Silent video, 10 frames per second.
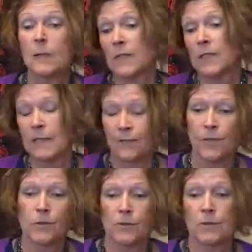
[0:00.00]
a
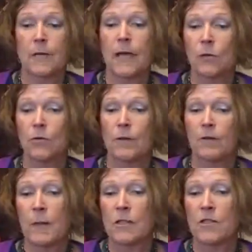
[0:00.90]
different category of
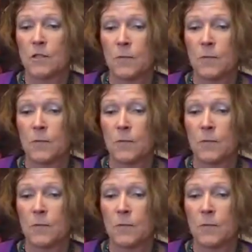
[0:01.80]
patients.